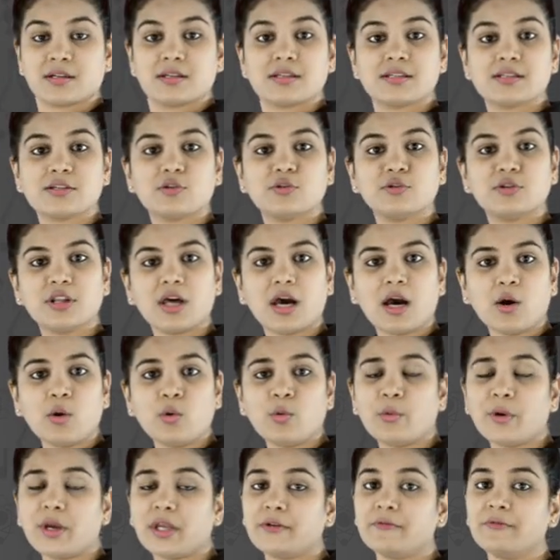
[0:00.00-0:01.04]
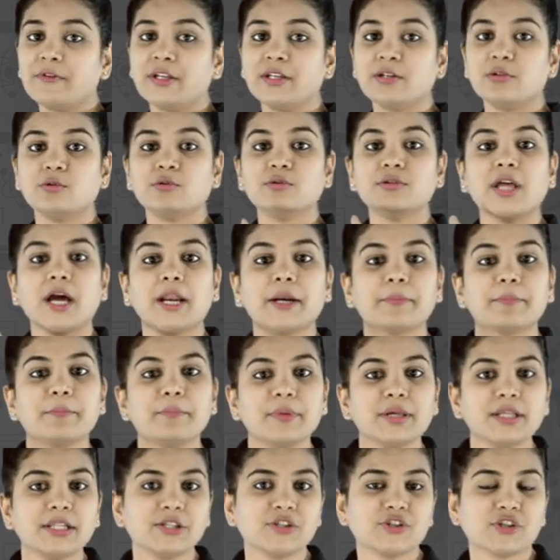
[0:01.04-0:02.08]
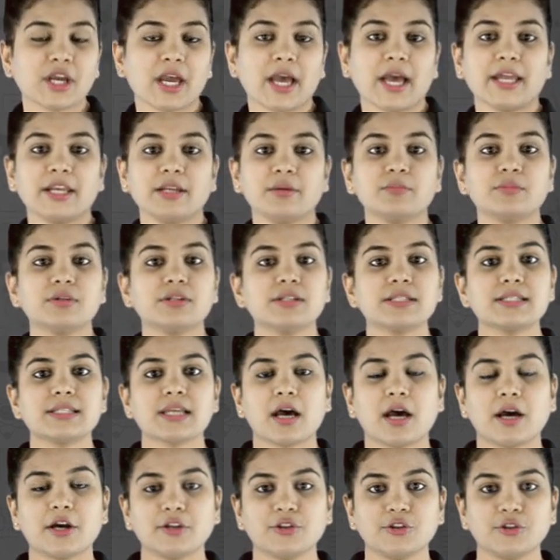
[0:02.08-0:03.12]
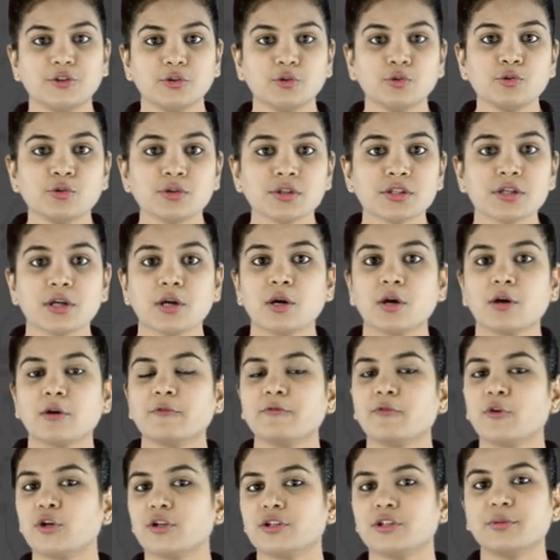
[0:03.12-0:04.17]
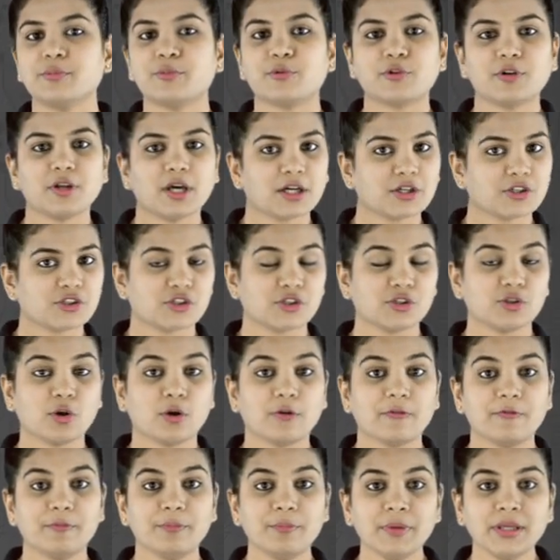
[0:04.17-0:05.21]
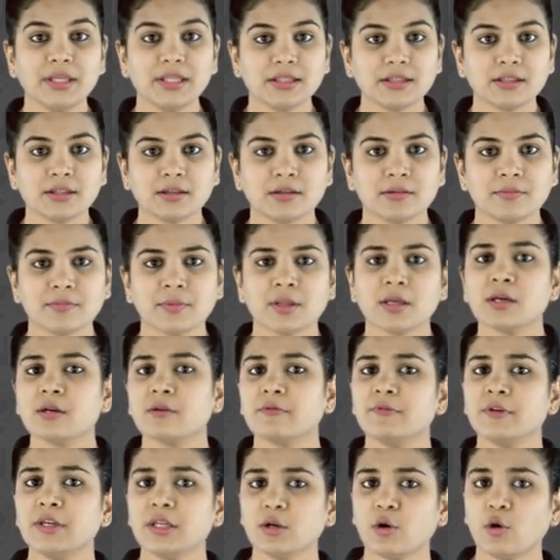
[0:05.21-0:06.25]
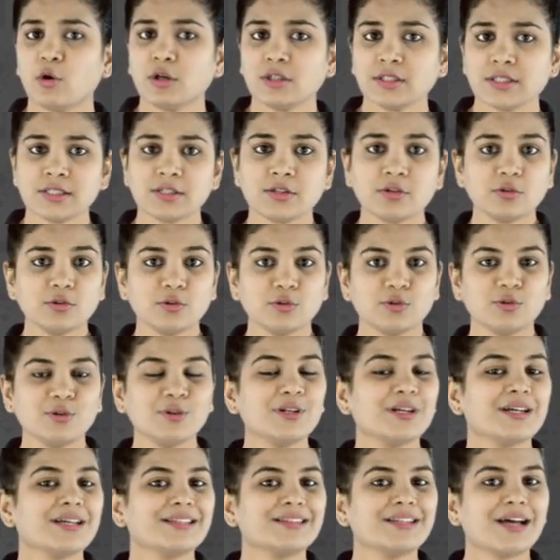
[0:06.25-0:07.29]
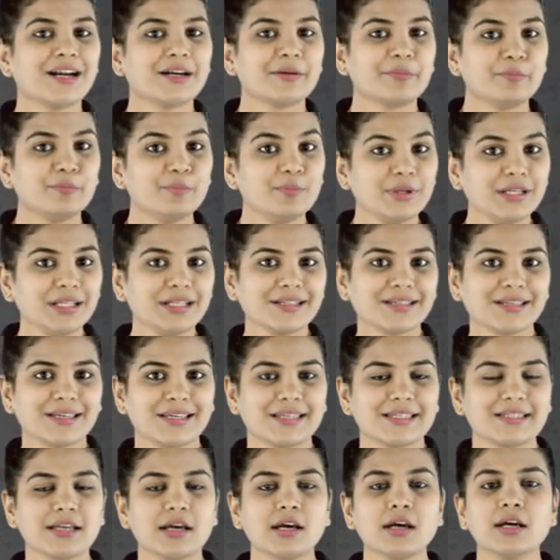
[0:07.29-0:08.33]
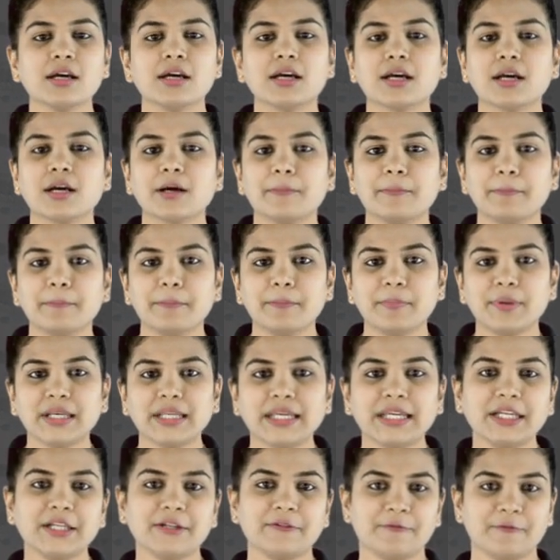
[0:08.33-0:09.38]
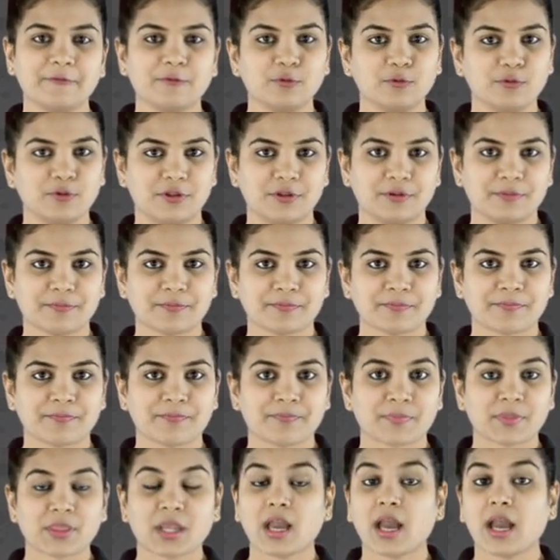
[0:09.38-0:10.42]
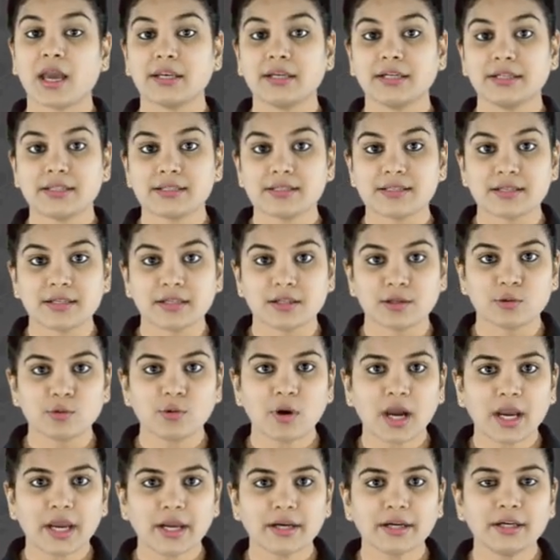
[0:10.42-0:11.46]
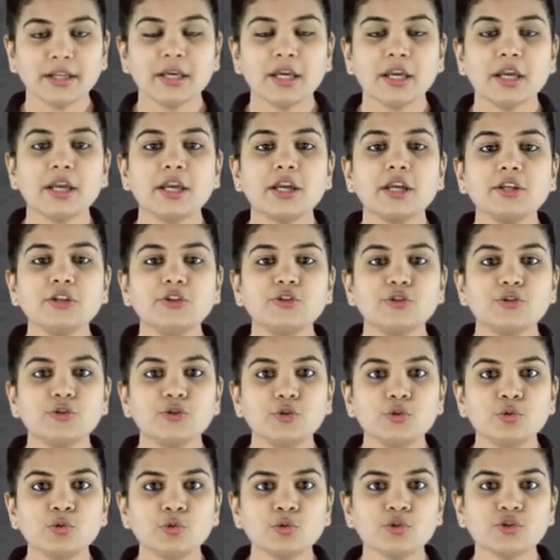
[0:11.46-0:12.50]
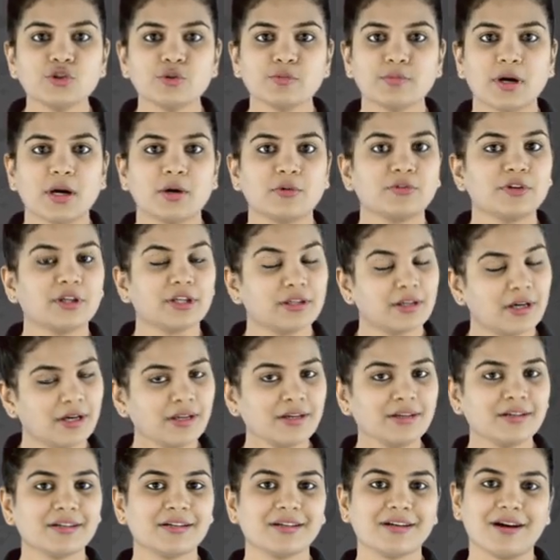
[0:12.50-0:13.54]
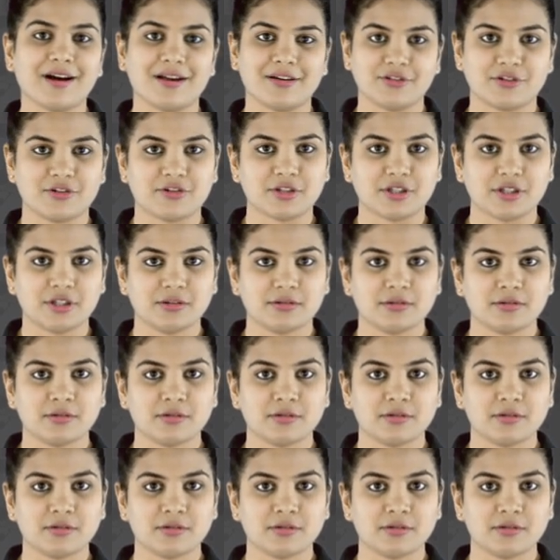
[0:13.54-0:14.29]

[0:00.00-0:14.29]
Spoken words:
So, now when we know that milch animals are used for the production of milk, we also know that milk is a complete food and it is required in huge amount in our country.